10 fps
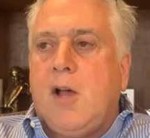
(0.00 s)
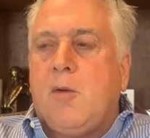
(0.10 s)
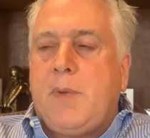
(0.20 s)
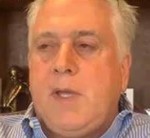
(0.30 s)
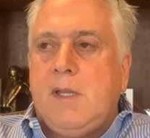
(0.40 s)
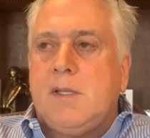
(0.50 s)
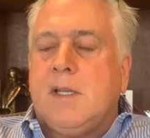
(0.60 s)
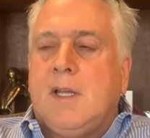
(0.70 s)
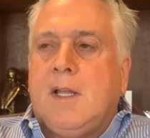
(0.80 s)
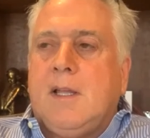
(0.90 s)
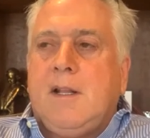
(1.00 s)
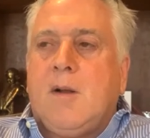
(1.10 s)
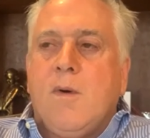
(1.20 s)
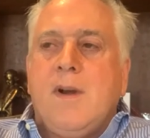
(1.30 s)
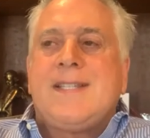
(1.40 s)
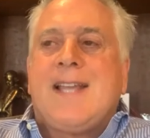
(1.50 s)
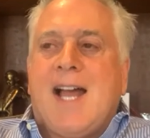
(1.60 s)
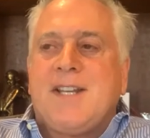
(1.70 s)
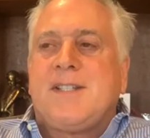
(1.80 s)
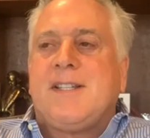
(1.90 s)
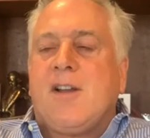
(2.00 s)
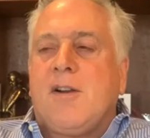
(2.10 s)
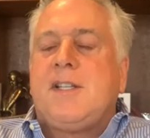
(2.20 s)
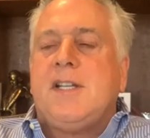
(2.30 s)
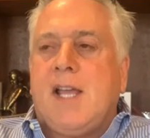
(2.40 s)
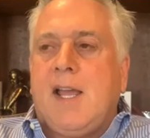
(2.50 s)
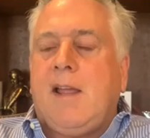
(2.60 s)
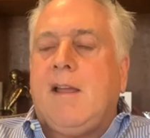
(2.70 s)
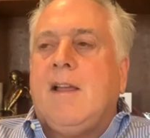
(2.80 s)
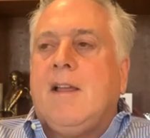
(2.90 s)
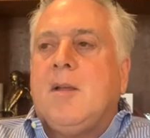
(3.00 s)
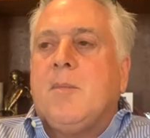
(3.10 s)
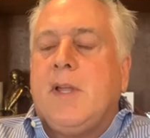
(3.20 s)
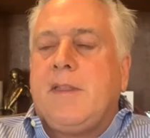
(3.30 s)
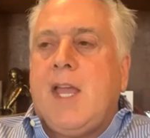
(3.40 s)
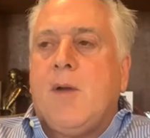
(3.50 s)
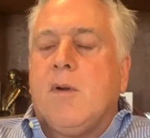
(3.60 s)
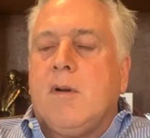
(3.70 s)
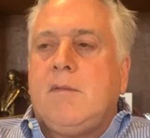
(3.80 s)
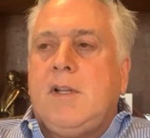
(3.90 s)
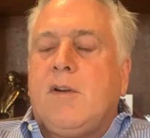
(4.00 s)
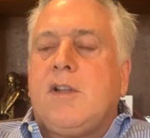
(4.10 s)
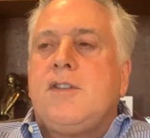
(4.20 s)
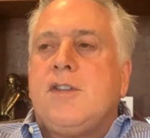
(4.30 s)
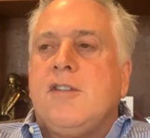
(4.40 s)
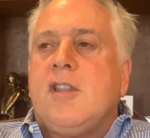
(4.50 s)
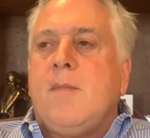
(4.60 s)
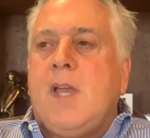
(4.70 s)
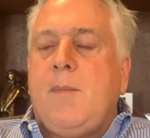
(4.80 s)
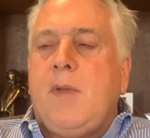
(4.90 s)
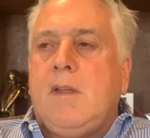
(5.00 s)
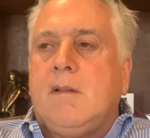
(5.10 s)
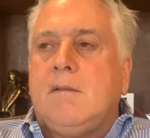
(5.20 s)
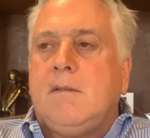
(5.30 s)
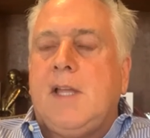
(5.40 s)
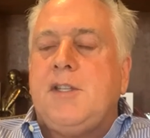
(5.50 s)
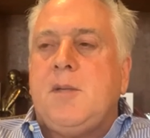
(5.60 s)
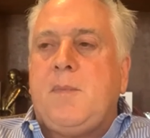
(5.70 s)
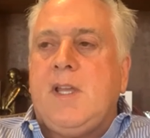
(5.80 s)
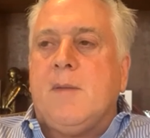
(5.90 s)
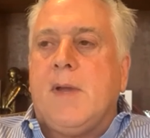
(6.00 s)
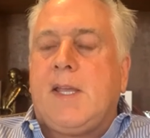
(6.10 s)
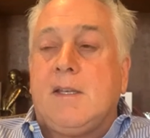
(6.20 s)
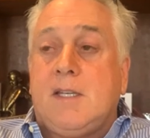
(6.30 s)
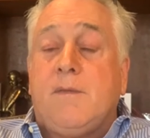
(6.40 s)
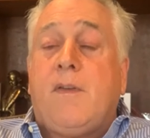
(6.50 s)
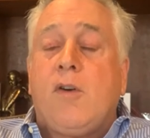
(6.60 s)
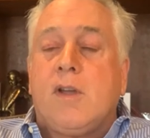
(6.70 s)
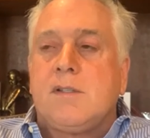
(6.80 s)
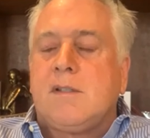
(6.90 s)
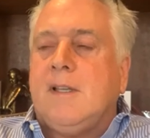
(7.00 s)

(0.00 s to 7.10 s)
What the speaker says: LPs, weren't as conscious as they are today, but they were, concerned that maybe NGP might get defocused,